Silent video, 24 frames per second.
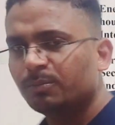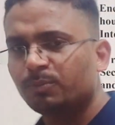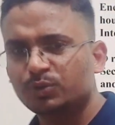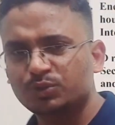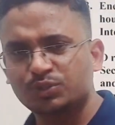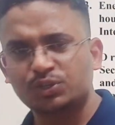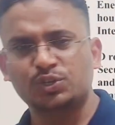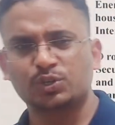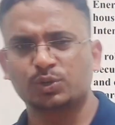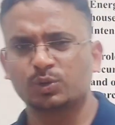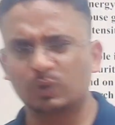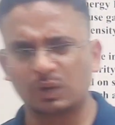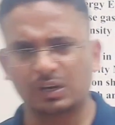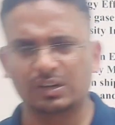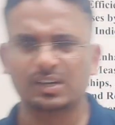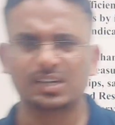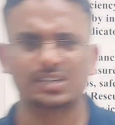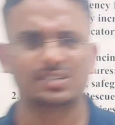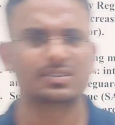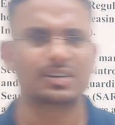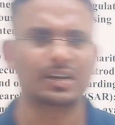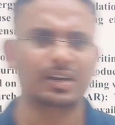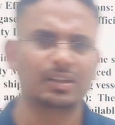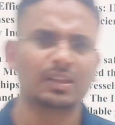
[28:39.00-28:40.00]
a position to
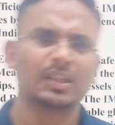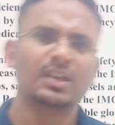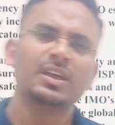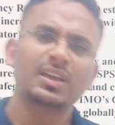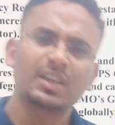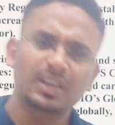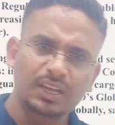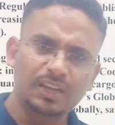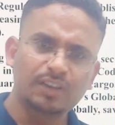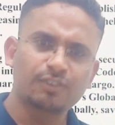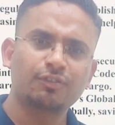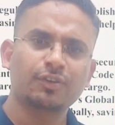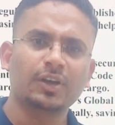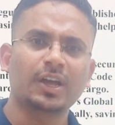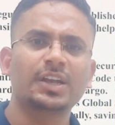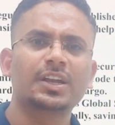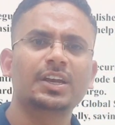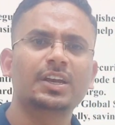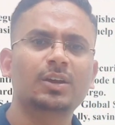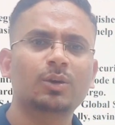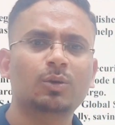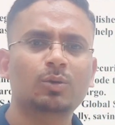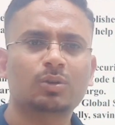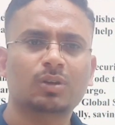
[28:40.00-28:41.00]
understand. If
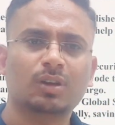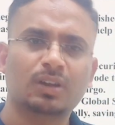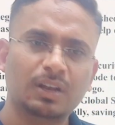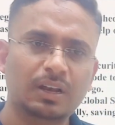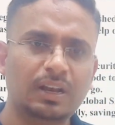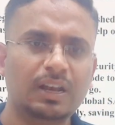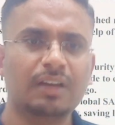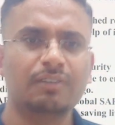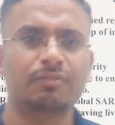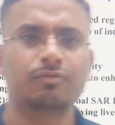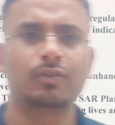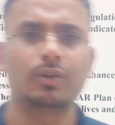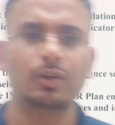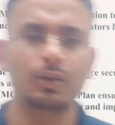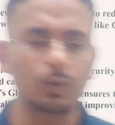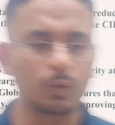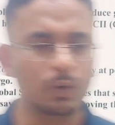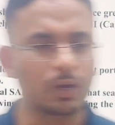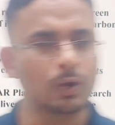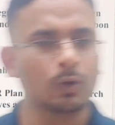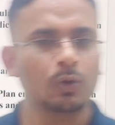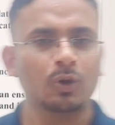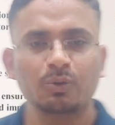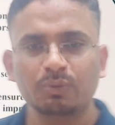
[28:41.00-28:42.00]
any doubt left, you
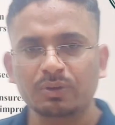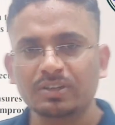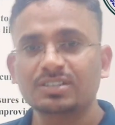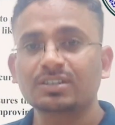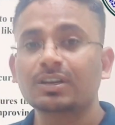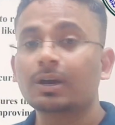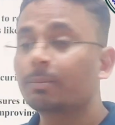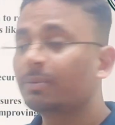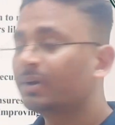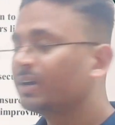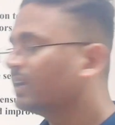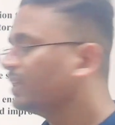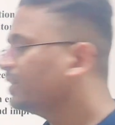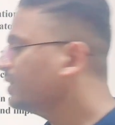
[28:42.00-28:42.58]
can always comment